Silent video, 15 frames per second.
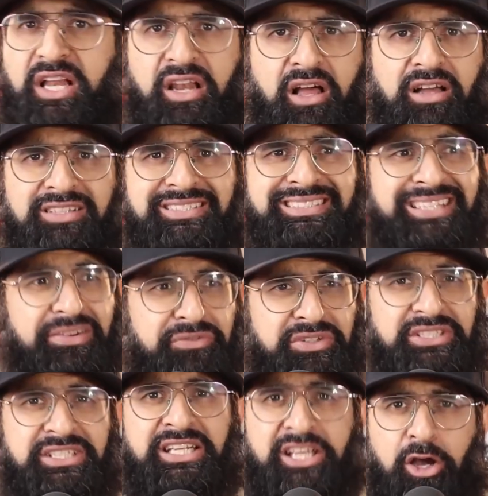the last
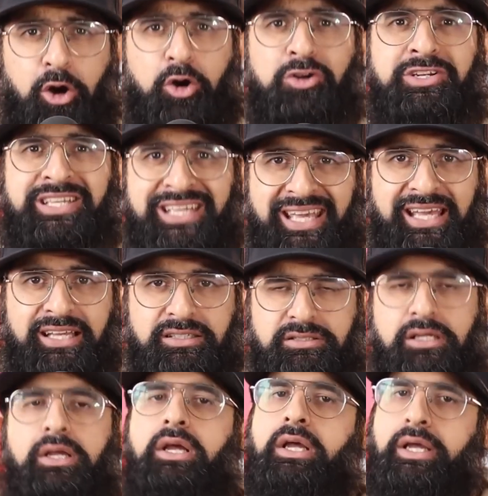70 odd years.
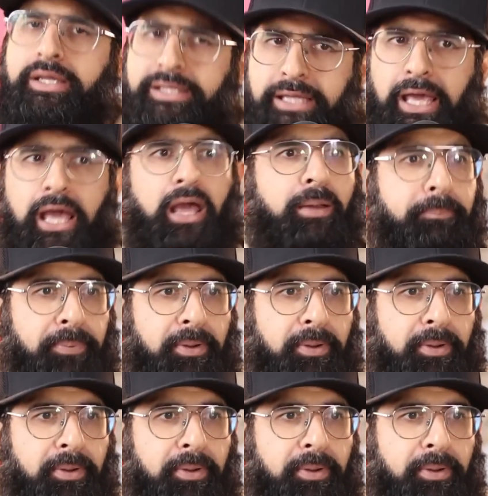Yeah,